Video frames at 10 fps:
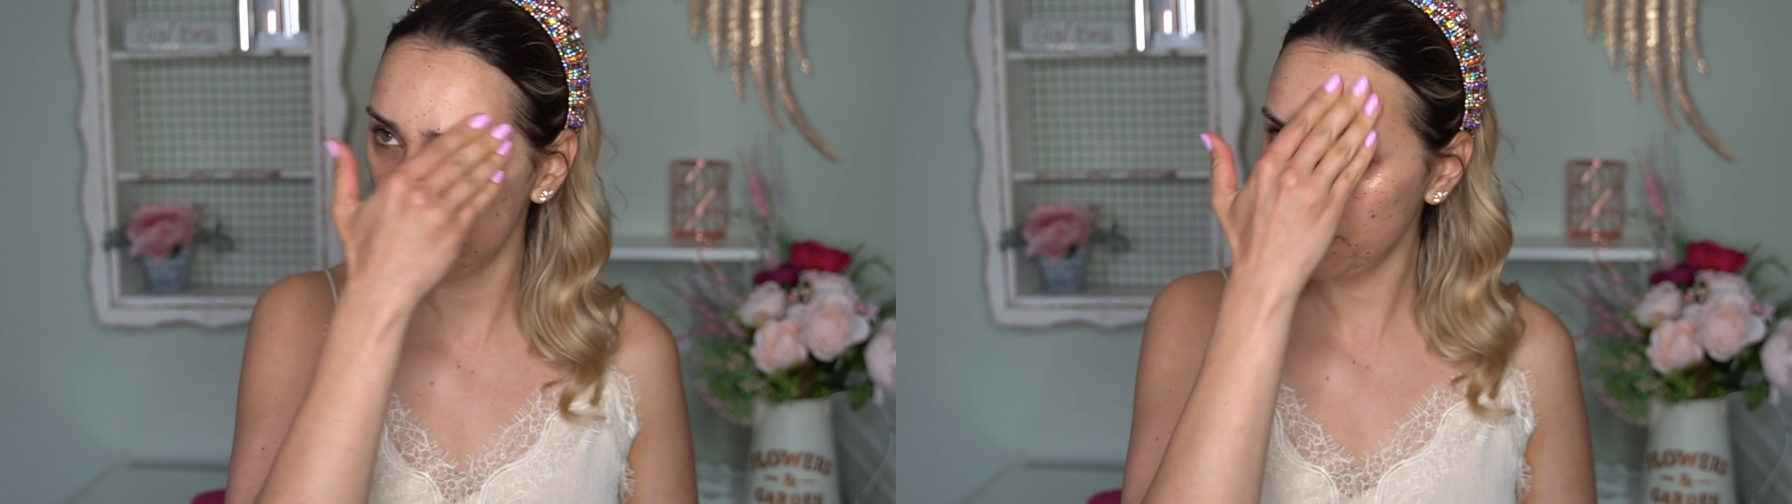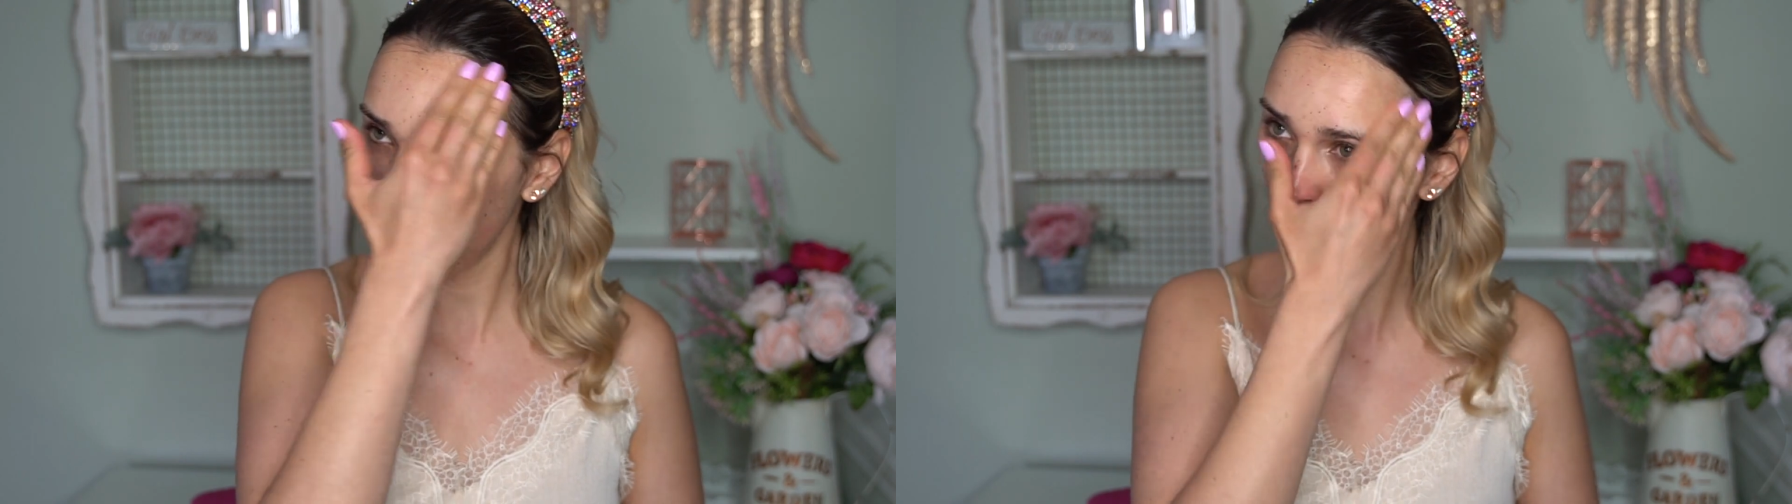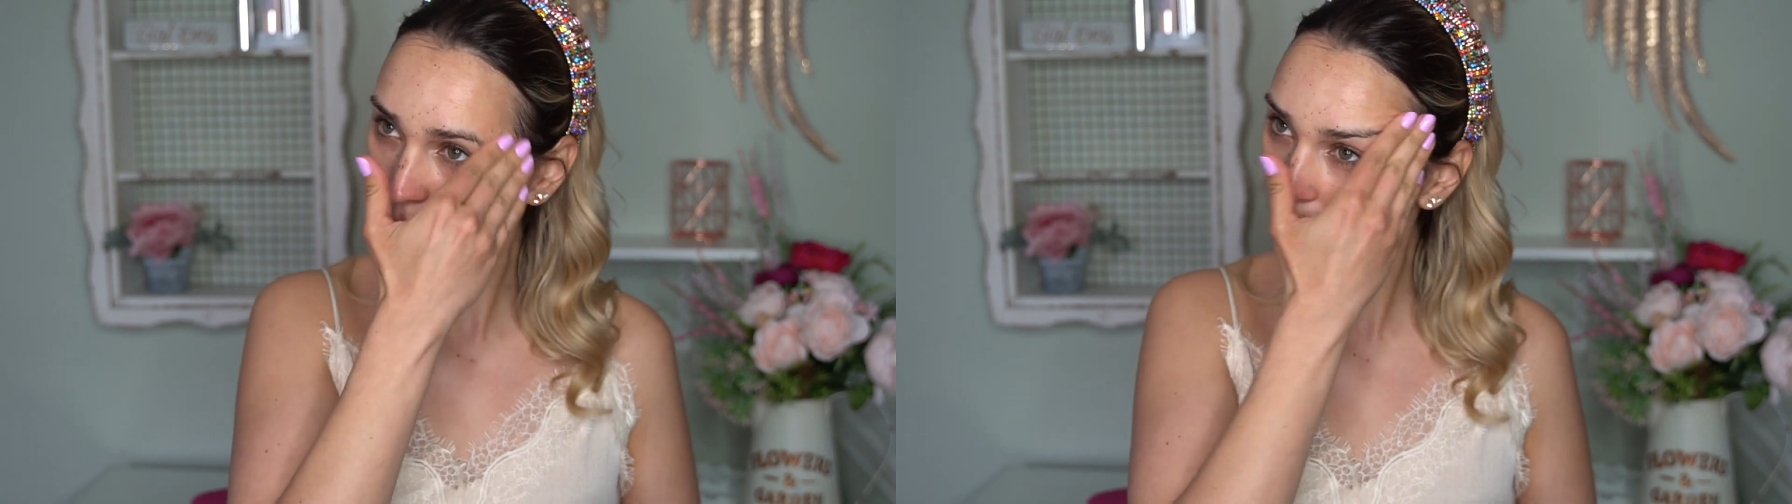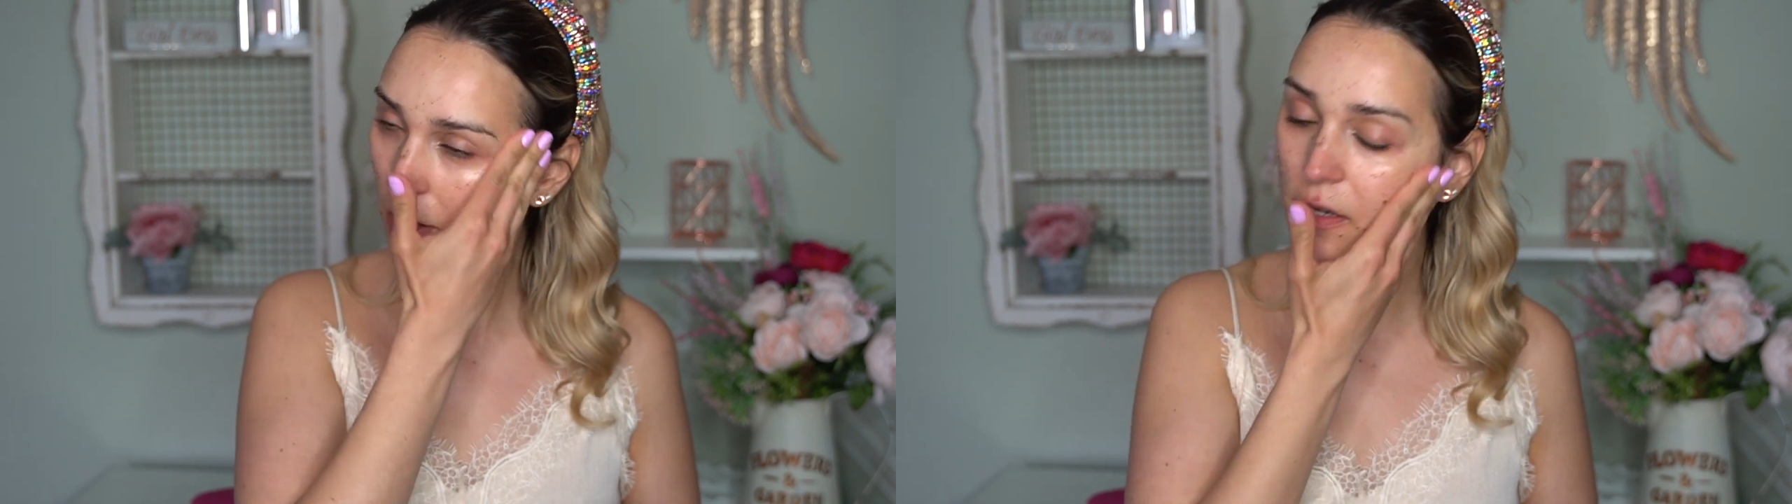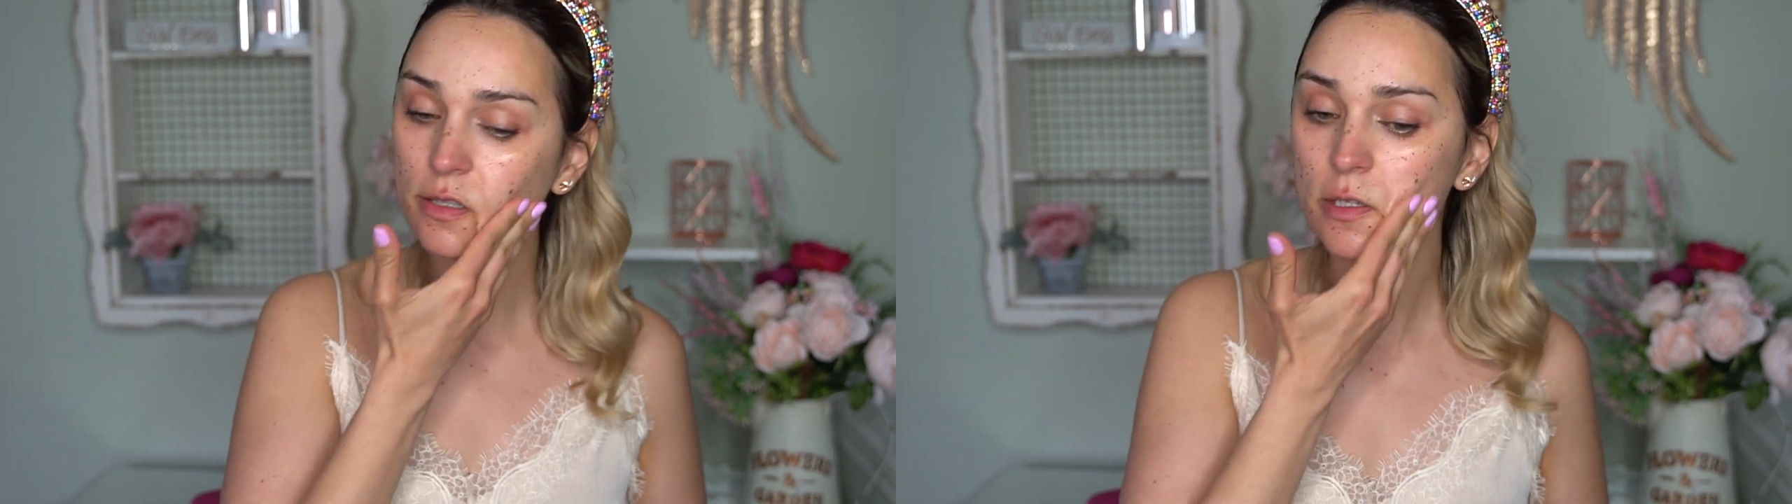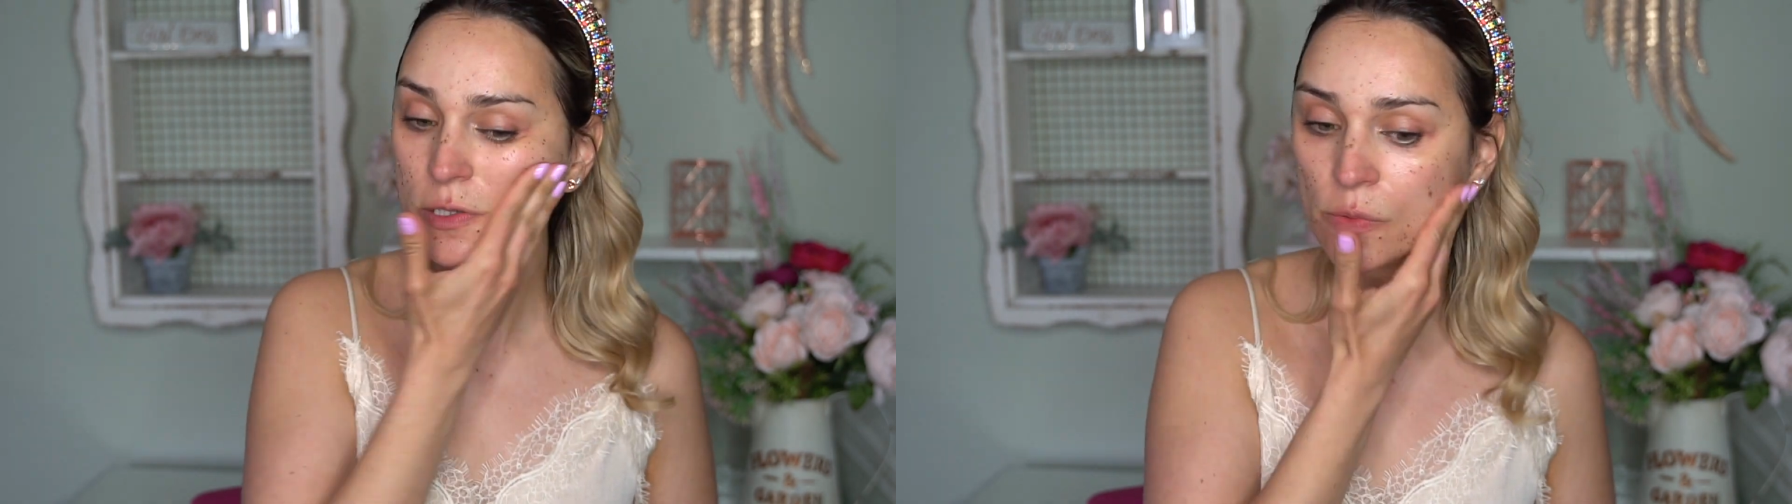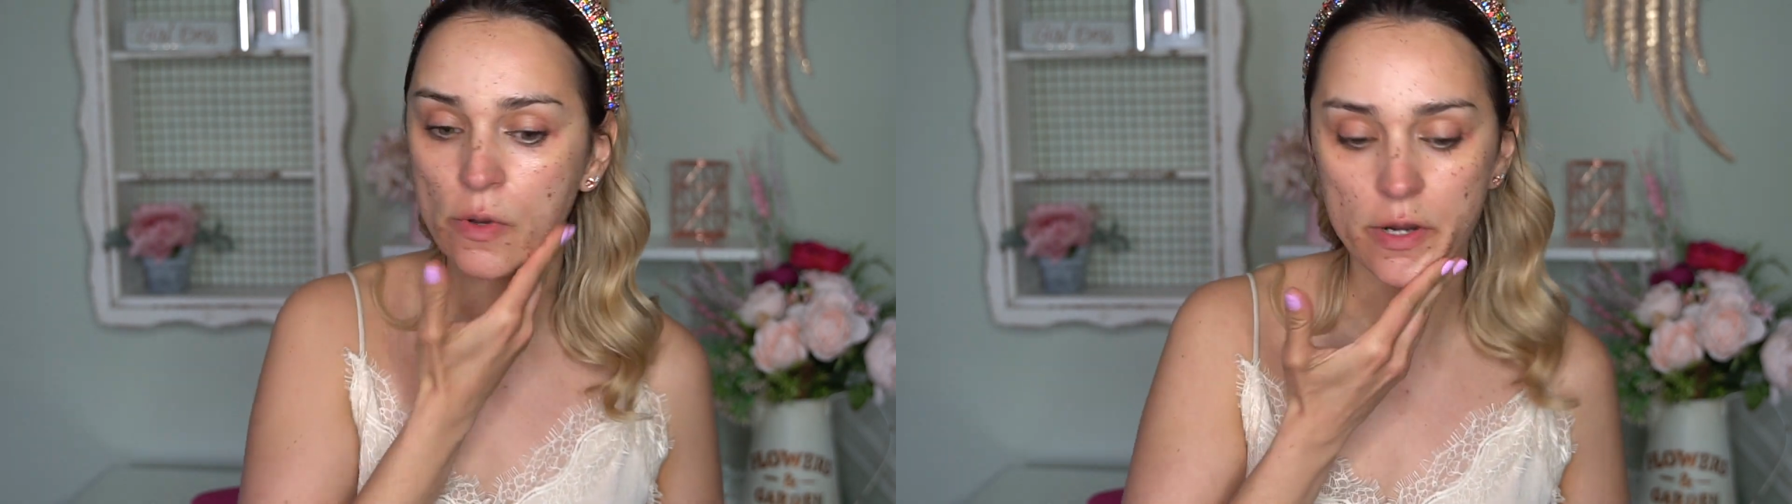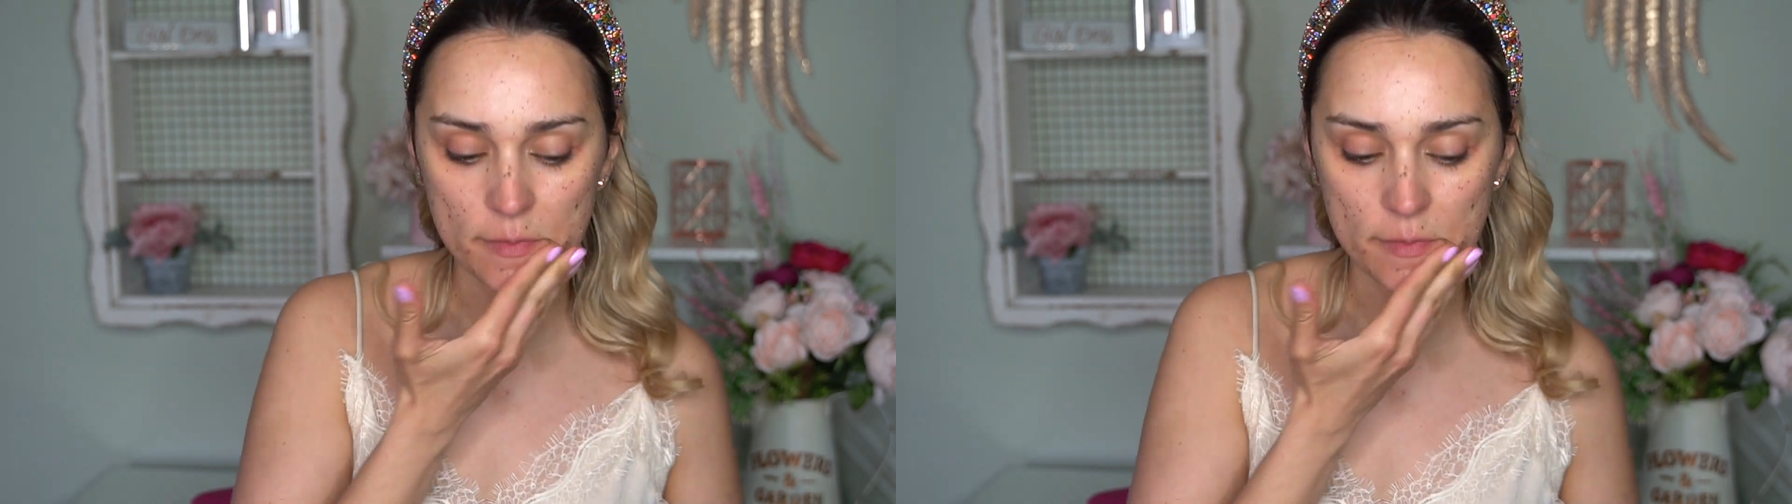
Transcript: limited access to water,